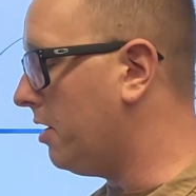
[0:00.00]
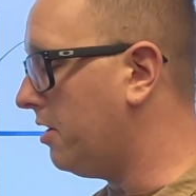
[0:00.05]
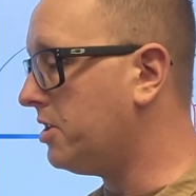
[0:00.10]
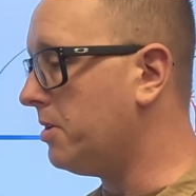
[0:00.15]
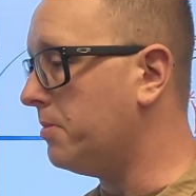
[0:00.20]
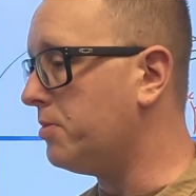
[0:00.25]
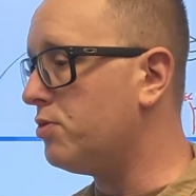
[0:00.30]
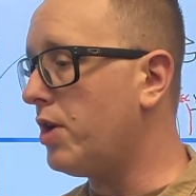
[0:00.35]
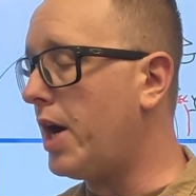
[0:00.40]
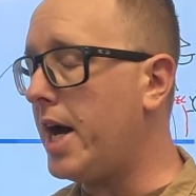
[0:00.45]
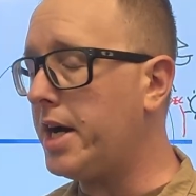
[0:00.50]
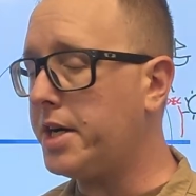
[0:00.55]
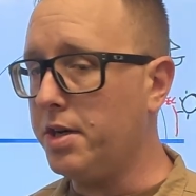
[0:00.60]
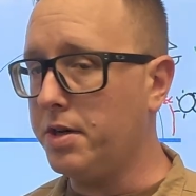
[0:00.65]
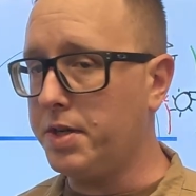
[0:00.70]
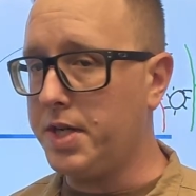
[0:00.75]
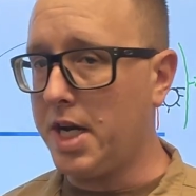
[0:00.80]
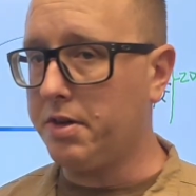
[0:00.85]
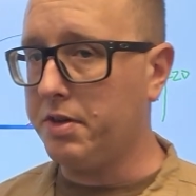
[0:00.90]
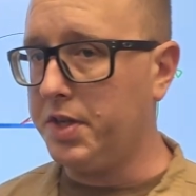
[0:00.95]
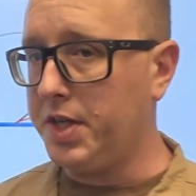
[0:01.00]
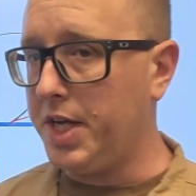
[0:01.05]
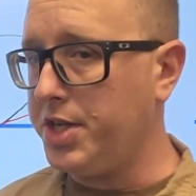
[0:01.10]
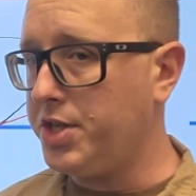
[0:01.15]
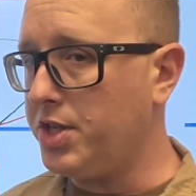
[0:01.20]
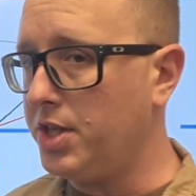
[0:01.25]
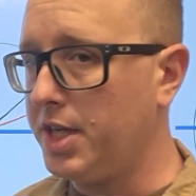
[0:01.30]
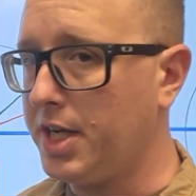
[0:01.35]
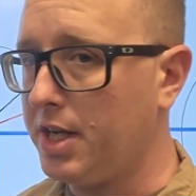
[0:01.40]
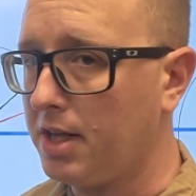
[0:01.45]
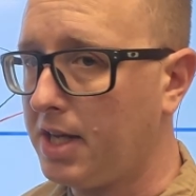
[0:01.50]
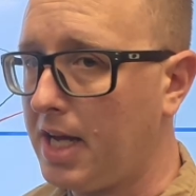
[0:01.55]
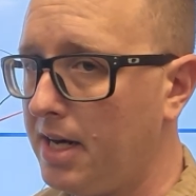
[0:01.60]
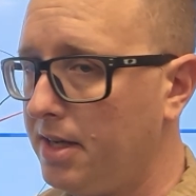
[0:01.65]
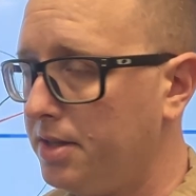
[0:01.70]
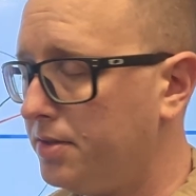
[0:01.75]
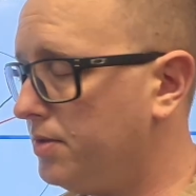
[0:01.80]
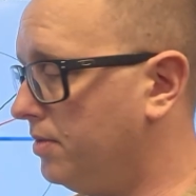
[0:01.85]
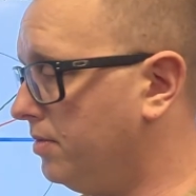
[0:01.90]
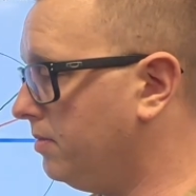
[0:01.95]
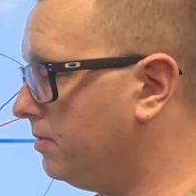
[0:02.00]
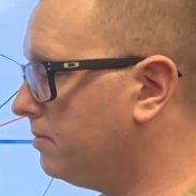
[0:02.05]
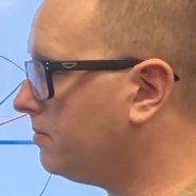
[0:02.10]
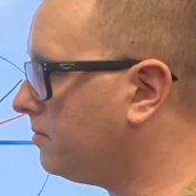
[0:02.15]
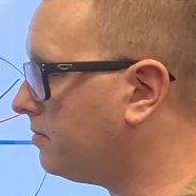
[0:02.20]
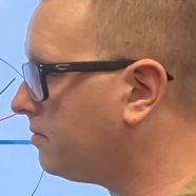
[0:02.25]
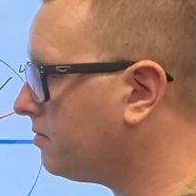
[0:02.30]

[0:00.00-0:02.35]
you're going to subtract your declination to get latitude.